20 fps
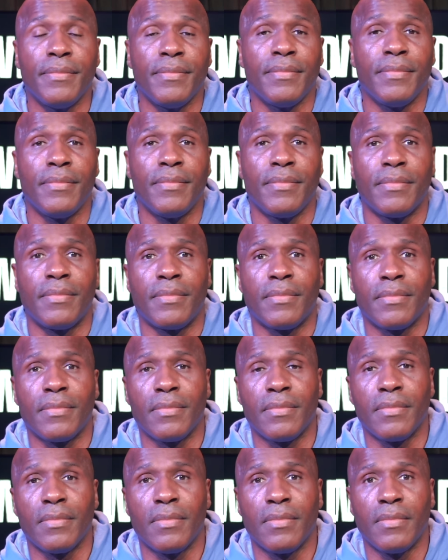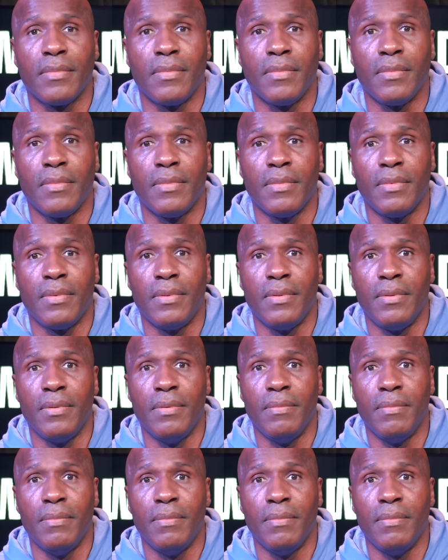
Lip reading: (silence)